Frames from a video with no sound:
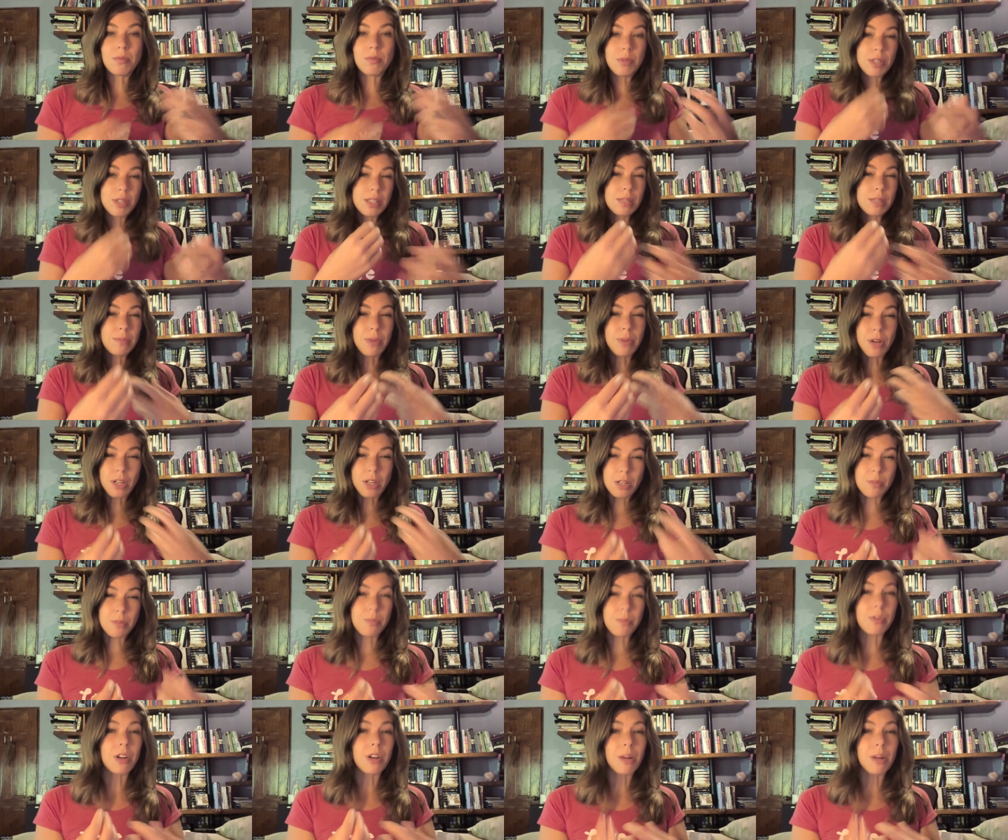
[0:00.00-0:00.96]

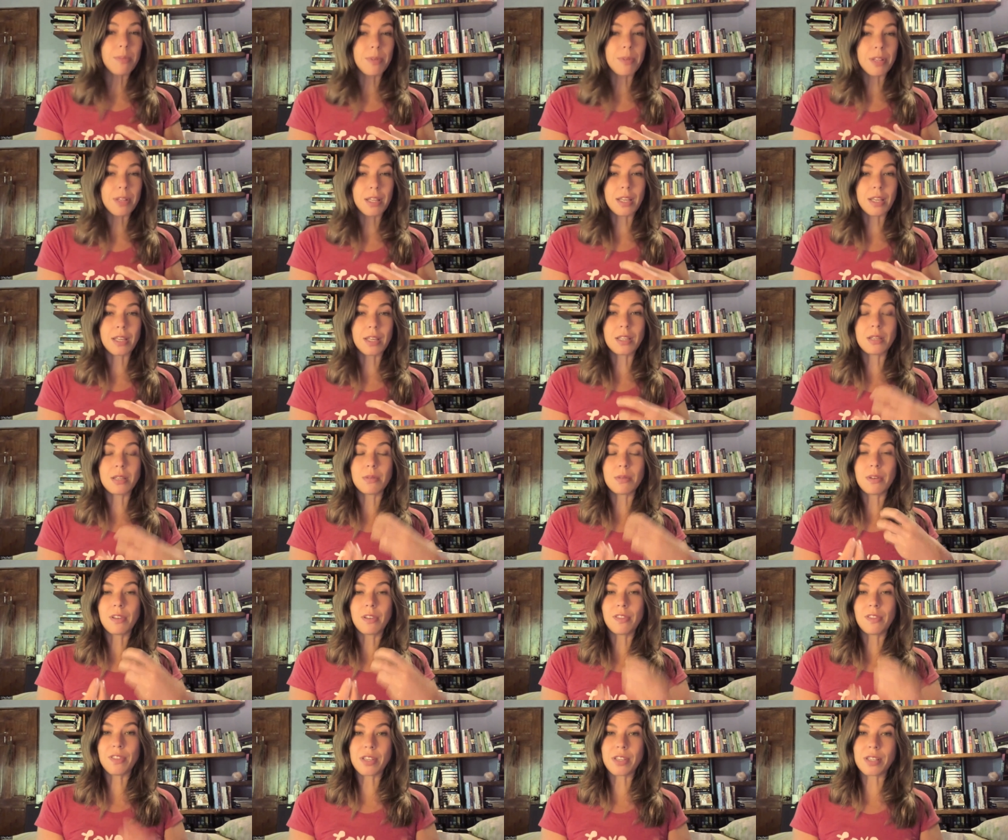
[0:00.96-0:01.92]
respond properly to
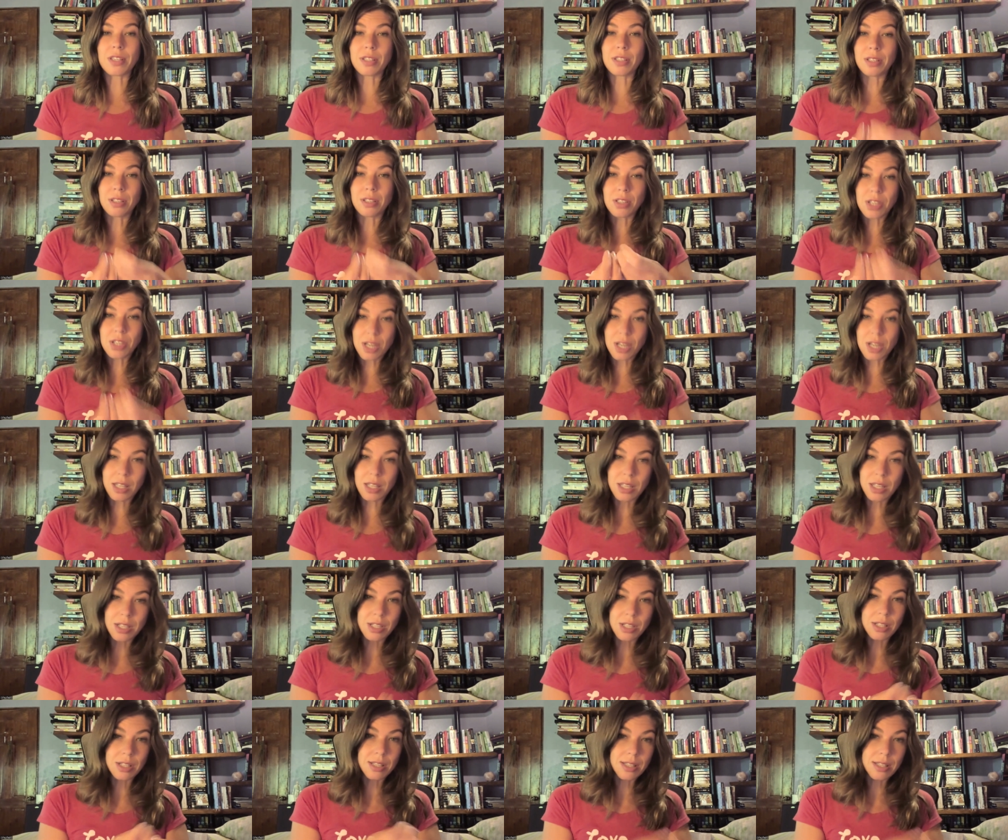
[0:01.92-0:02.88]
a physical
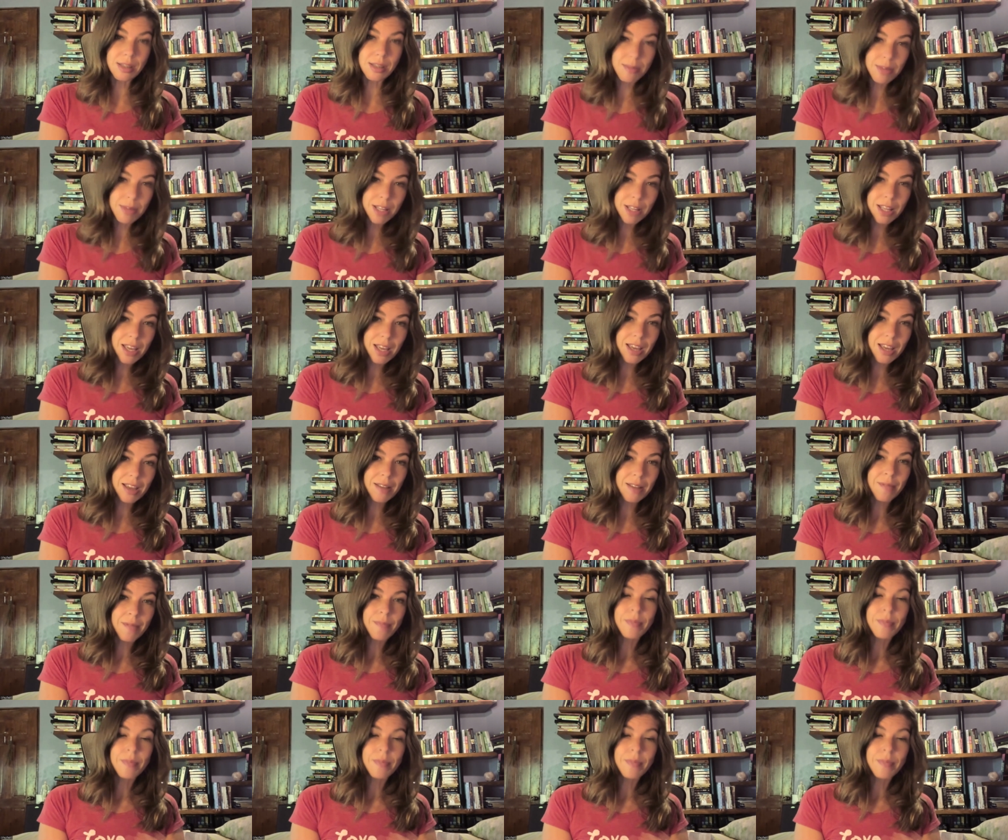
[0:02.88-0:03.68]
challenge and stimuli,